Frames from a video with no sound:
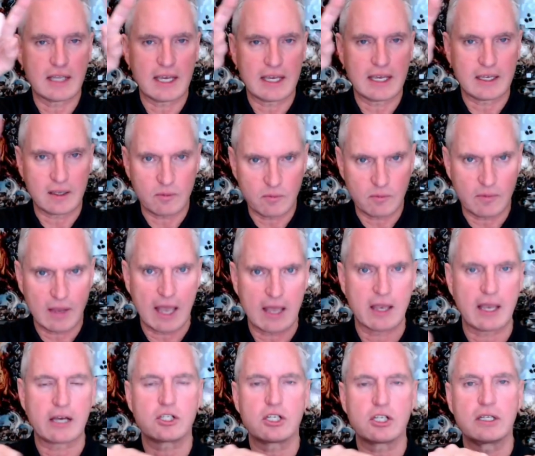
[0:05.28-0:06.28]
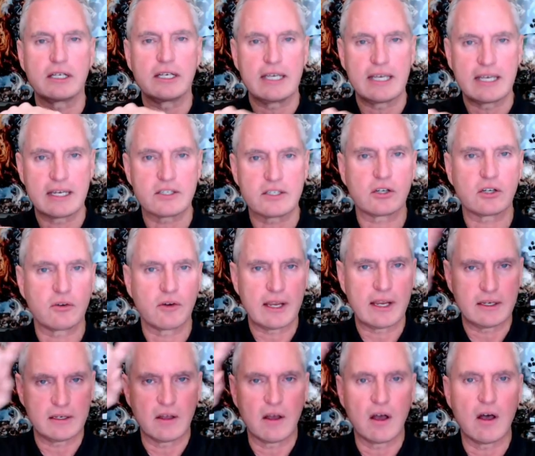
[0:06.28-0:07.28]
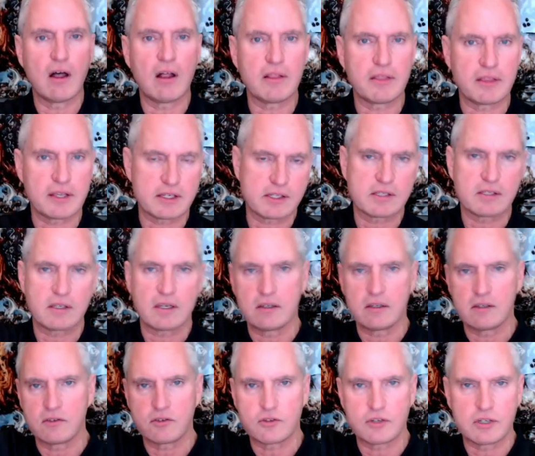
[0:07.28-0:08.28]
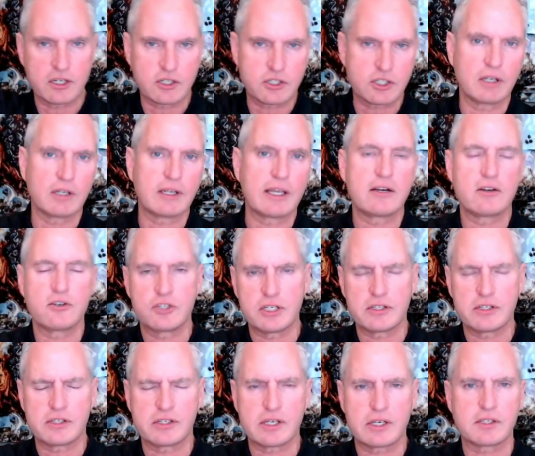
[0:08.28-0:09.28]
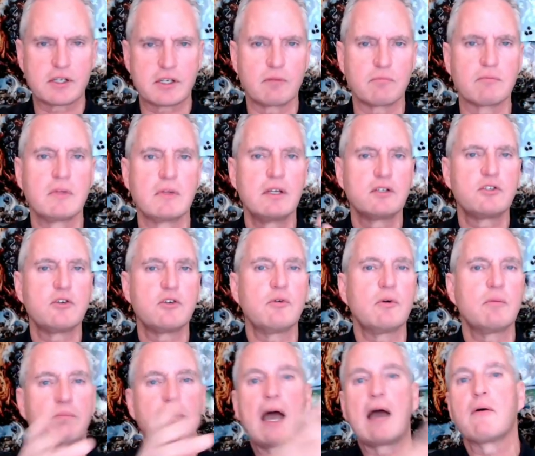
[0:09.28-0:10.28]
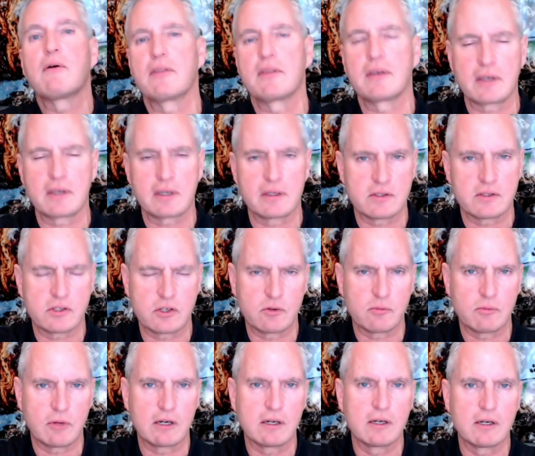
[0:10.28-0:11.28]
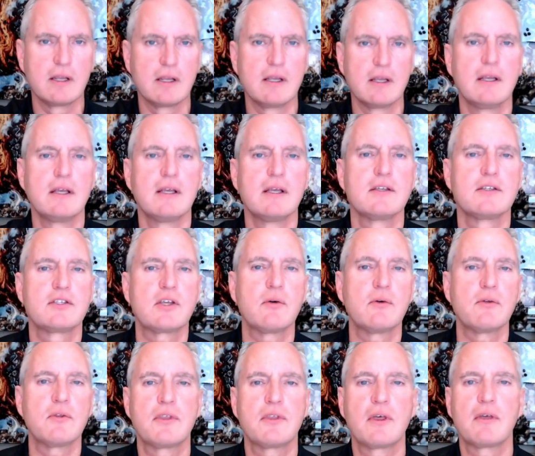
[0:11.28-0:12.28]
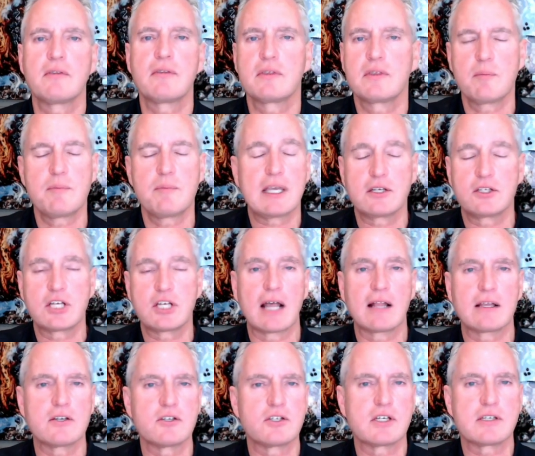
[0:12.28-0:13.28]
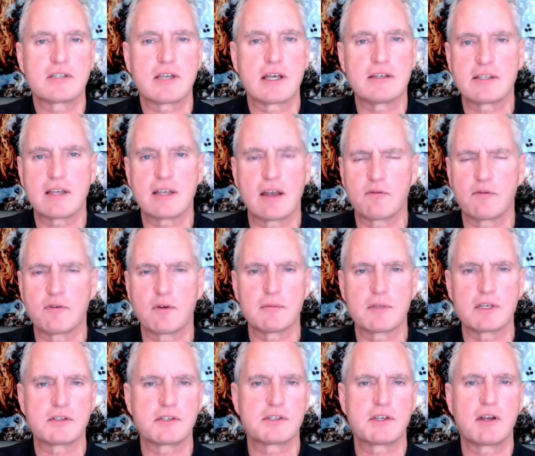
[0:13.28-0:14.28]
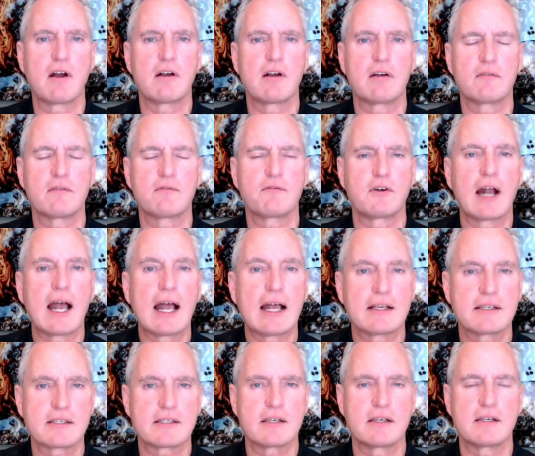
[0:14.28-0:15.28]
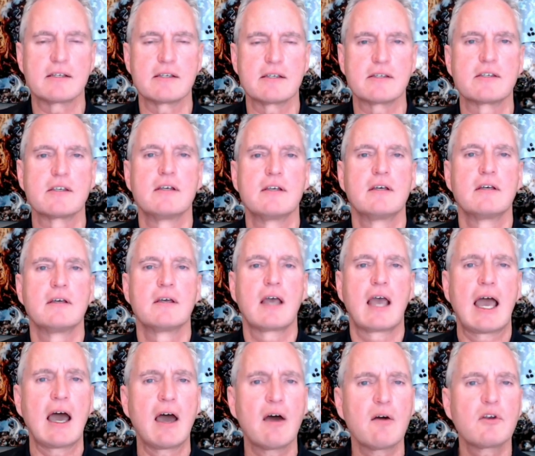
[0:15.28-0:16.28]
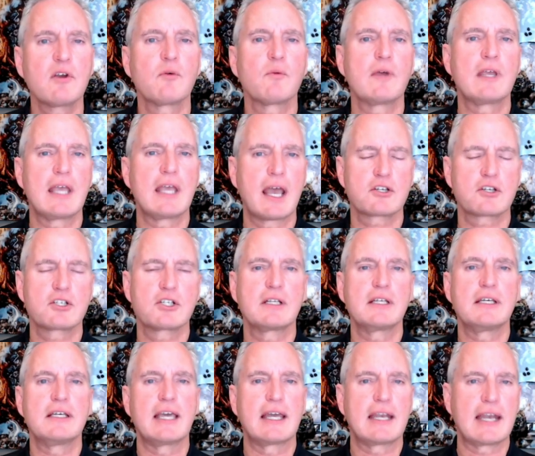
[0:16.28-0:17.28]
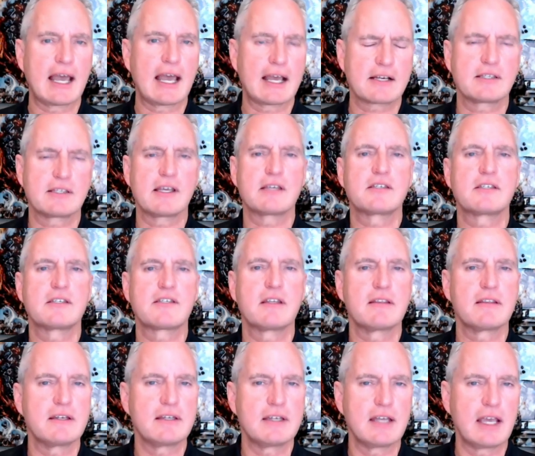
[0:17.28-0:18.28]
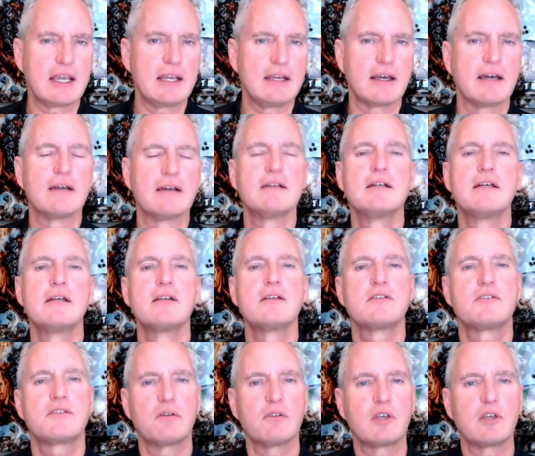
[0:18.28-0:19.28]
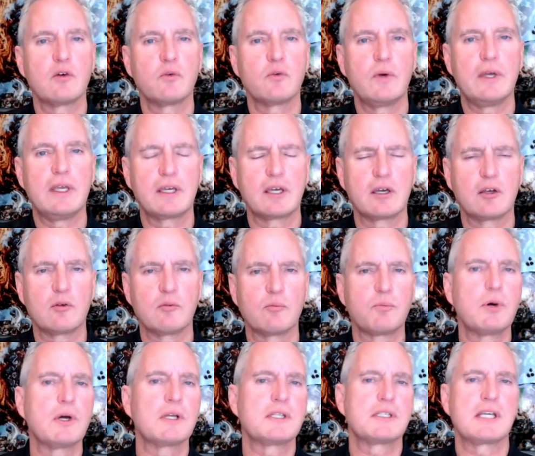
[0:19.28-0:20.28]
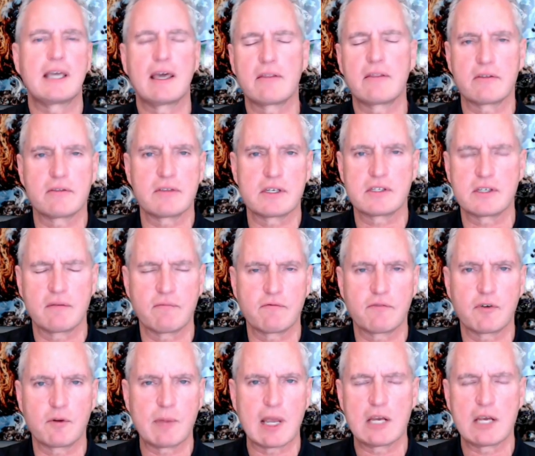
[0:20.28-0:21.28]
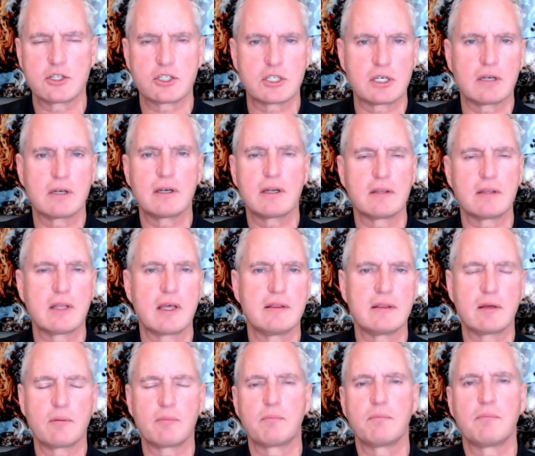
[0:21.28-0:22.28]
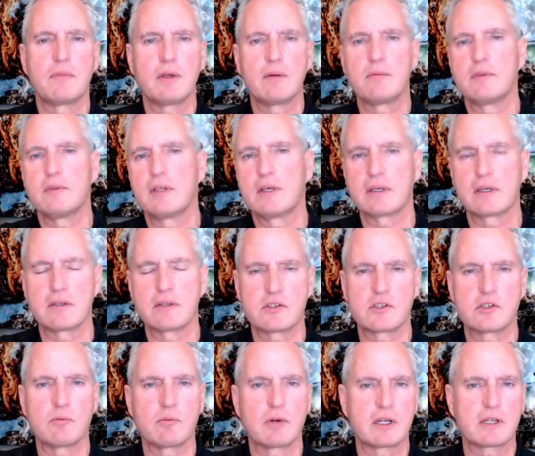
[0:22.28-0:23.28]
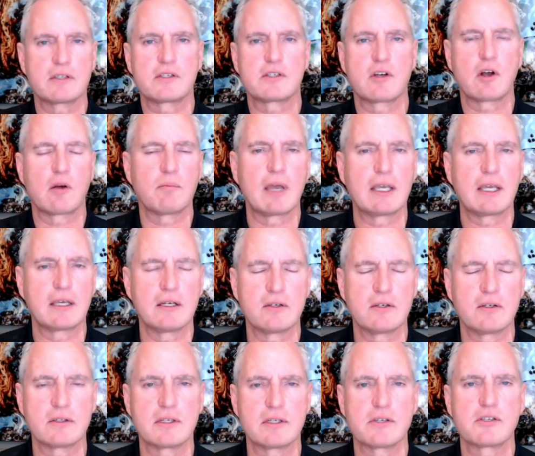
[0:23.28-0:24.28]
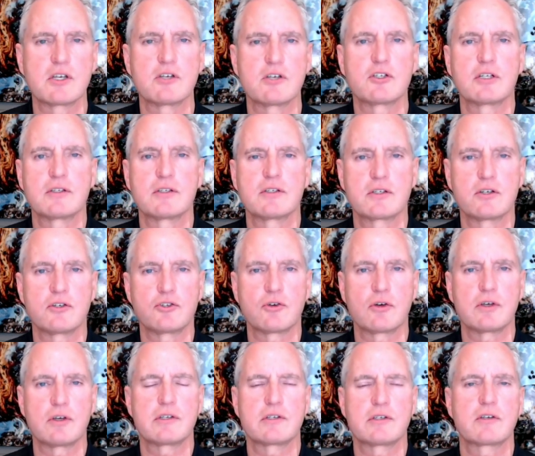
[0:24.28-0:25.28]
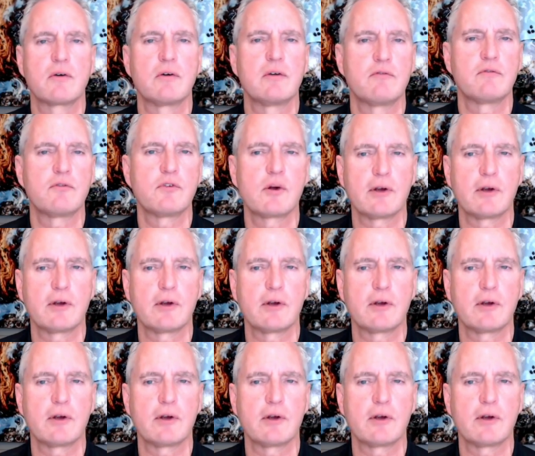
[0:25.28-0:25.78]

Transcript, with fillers: to like actually integrate all this in traditional energy system to empower the consumer so the the big challenge as i said from the start for us is how do we actually get access to the data so that we can put together this information and then the, the consumer can start making decisions and choices going